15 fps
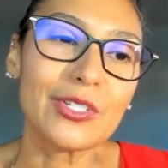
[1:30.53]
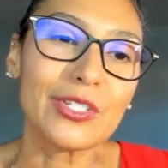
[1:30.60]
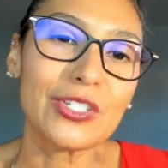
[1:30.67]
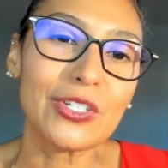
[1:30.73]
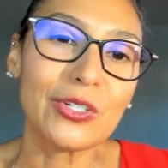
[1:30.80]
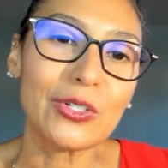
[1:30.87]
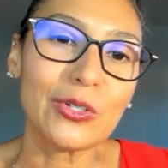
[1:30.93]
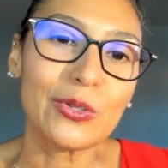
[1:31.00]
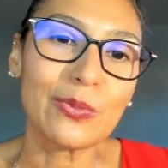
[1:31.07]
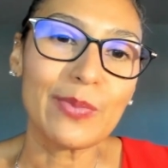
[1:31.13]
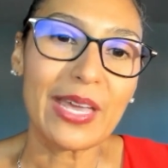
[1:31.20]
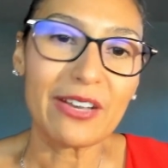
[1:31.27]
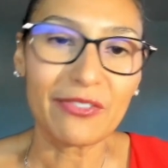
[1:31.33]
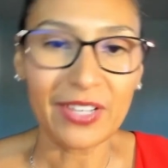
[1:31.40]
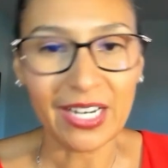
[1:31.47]
to
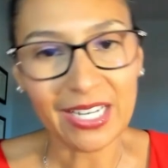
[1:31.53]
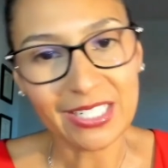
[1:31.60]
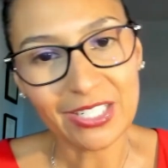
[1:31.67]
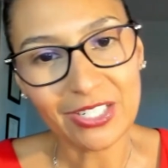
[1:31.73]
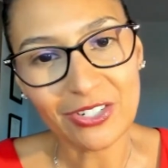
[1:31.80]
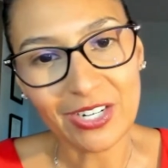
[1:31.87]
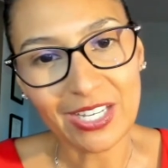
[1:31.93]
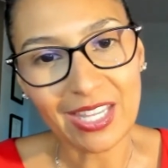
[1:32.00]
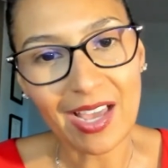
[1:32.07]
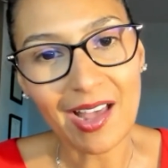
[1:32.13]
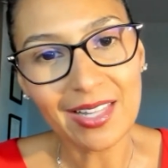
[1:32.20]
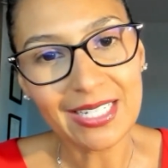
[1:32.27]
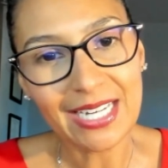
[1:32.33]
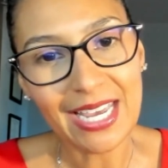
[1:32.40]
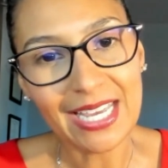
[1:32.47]
benefit us during the
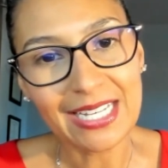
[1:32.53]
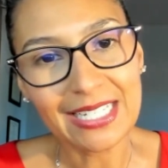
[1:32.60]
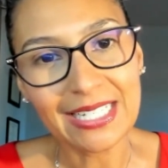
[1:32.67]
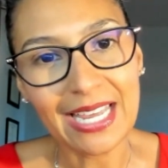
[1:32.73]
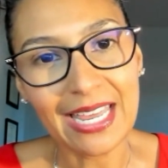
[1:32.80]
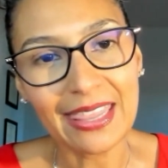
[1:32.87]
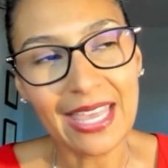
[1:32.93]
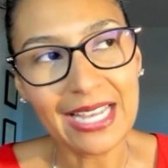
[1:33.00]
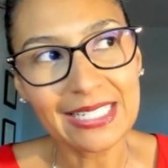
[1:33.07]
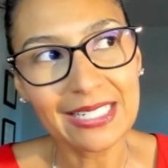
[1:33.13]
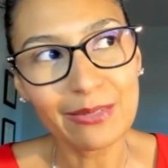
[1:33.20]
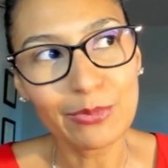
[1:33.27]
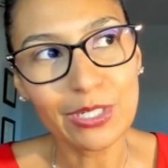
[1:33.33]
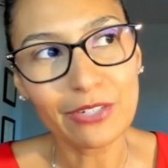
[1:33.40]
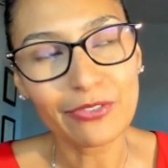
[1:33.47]
holidays. And that
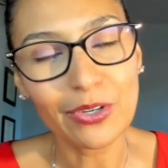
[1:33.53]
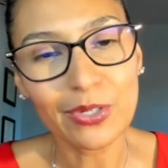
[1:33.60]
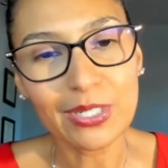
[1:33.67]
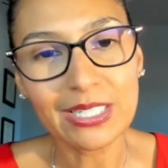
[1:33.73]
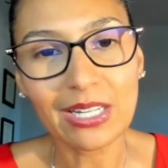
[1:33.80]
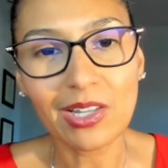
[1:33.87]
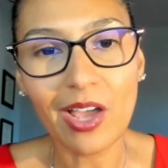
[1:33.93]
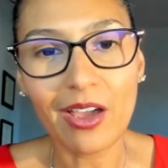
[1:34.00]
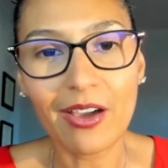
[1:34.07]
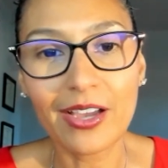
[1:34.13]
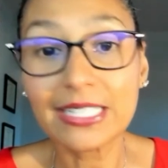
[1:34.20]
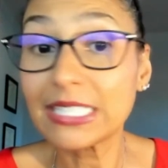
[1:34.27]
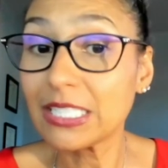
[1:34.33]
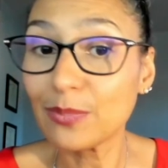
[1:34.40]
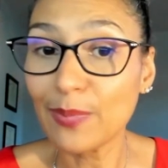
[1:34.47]
seems to focus a lot
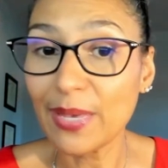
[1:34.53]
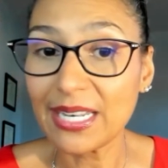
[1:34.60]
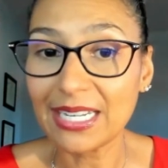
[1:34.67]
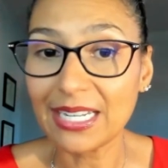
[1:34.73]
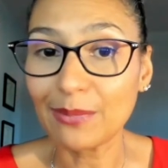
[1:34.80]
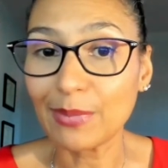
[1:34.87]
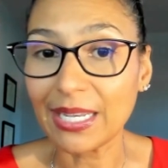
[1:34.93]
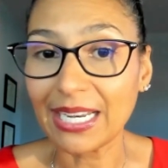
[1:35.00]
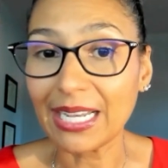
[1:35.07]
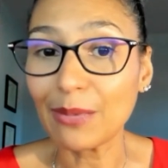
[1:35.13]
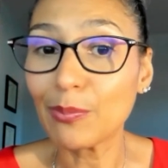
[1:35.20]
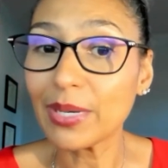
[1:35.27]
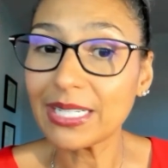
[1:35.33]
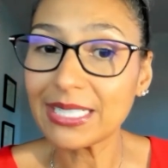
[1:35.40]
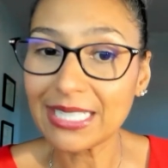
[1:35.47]
on spending money.
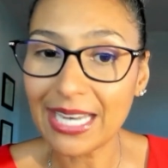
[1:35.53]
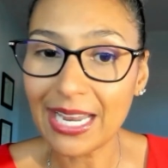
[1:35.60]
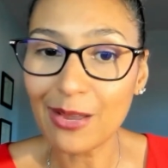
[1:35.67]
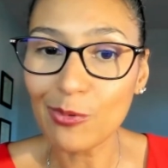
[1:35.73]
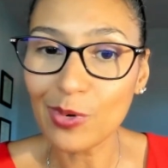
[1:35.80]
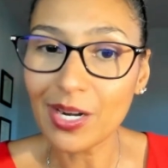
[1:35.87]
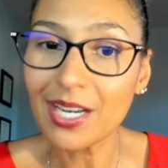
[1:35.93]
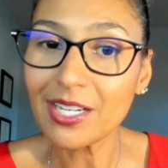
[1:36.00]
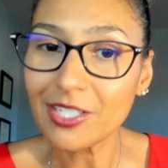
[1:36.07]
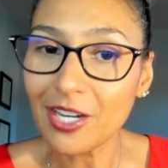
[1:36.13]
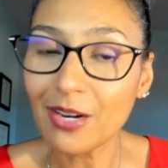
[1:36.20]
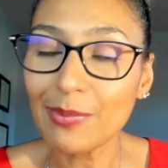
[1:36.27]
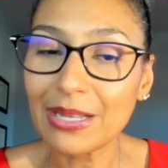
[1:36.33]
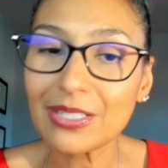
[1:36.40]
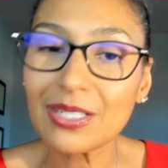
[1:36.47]
But today we're going to
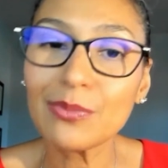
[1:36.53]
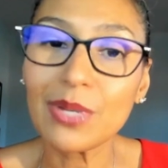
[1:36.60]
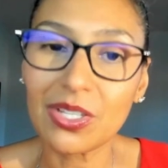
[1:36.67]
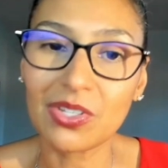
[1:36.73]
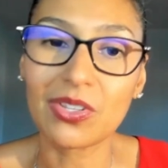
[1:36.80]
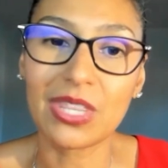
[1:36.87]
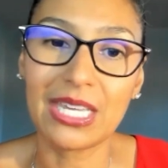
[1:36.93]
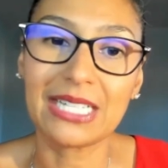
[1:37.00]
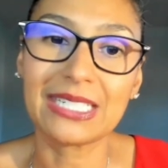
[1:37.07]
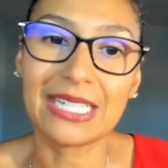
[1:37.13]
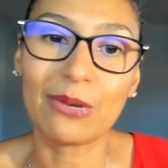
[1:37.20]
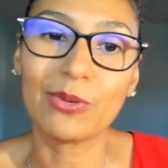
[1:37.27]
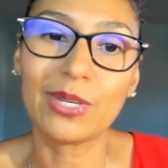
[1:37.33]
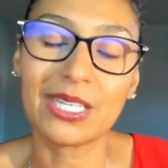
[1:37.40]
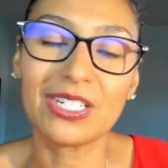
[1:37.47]
talk about some other things
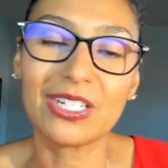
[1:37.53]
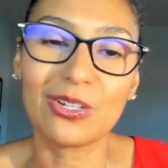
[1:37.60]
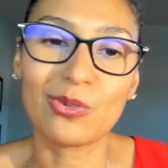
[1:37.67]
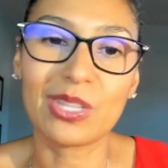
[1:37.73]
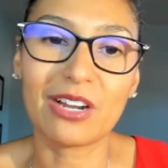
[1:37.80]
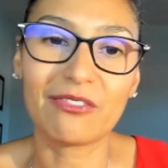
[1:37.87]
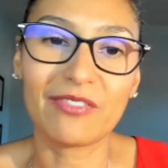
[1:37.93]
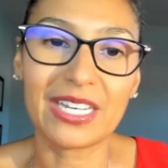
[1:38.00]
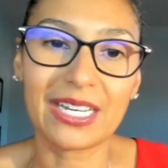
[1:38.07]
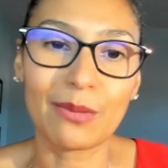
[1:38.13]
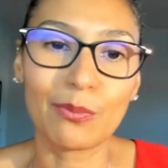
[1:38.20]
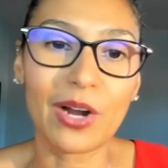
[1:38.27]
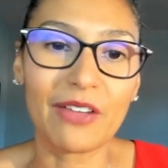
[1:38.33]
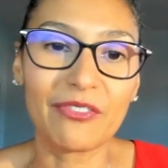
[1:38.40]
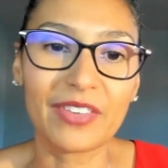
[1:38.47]
that we can do with our vending
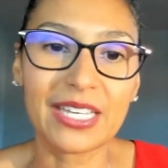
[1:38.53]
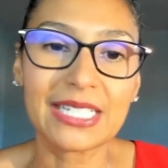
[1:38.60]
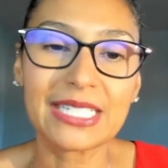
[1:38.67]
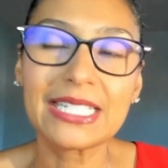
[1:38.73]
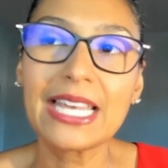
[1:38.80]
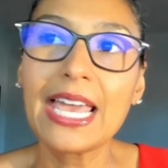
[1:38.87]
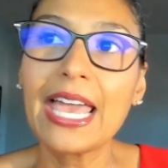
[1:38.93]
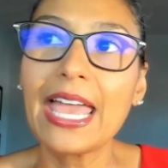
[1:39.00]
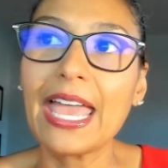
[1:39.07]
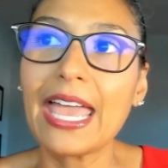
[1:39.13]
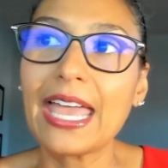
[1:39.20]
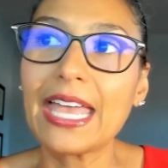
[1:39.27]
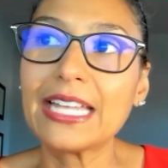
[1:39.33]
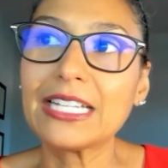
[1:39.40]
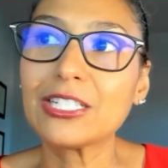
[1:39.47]
profits.
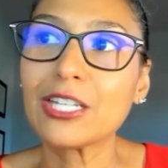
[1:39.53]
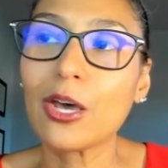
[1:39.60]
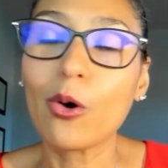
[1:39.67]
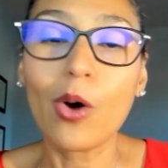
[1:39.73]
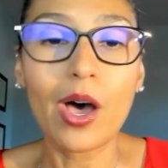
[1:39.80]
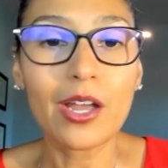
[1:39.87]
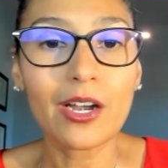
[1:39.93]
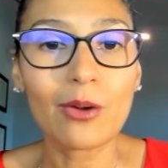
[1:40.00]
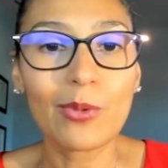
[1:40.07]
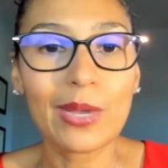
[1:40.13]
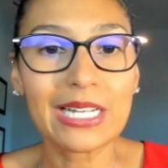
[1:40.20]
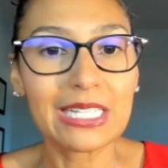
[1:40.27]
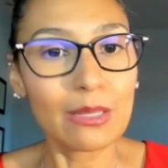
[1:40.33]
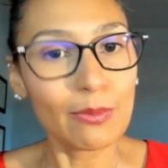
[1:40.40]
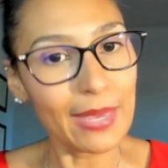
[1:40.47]
And so on our way
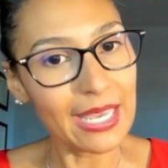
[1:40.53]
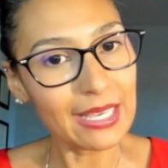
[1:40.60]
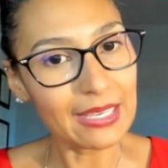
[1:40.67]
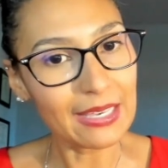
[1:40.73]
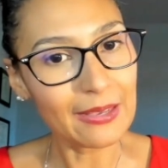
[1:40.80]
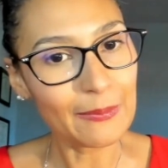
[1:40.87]
to the bank